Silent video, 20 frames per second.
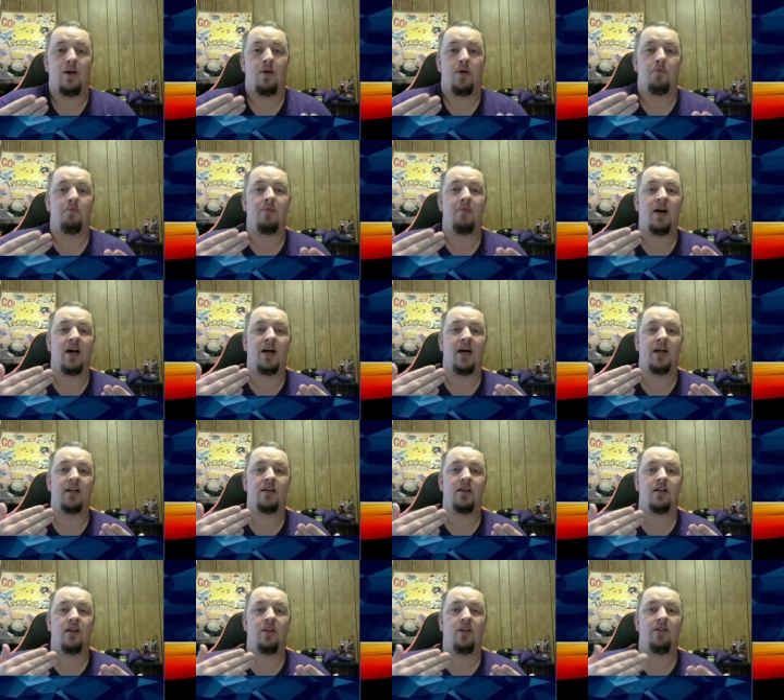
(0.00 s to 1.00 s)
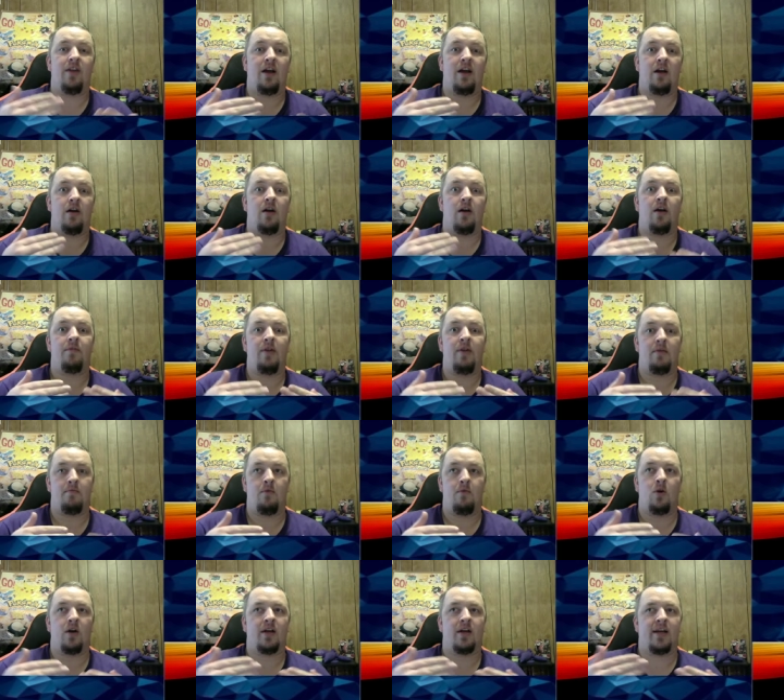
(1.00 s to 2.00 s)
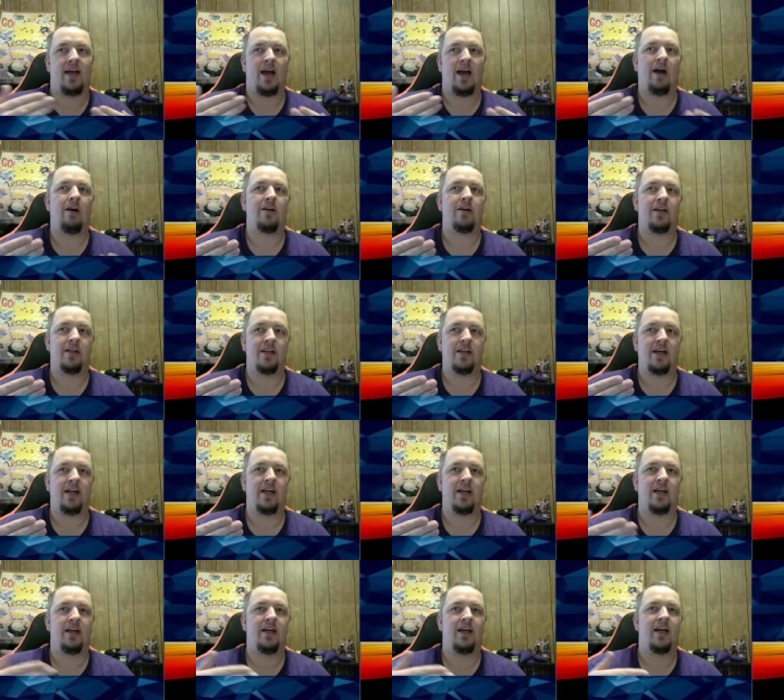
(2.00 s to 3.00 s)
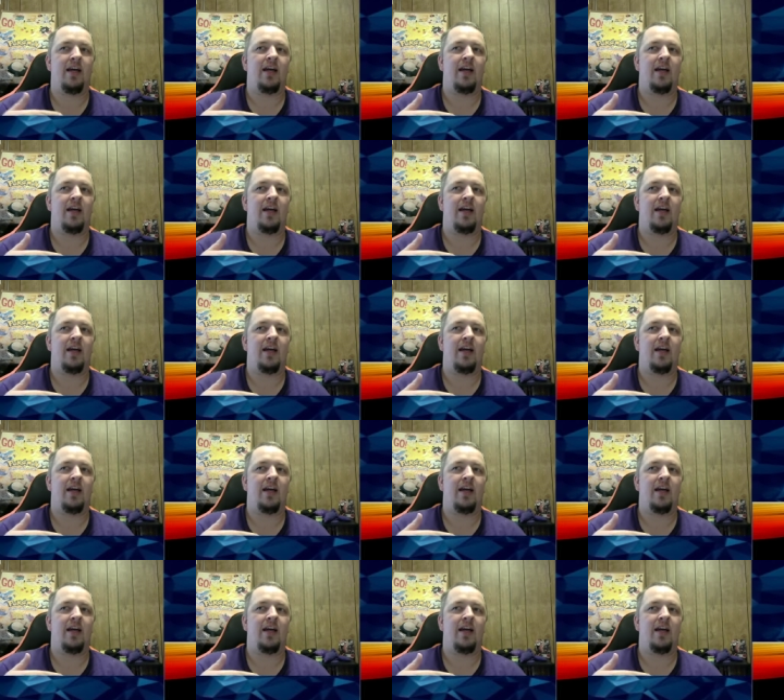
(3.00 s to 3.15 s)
but they're a bit more calculated.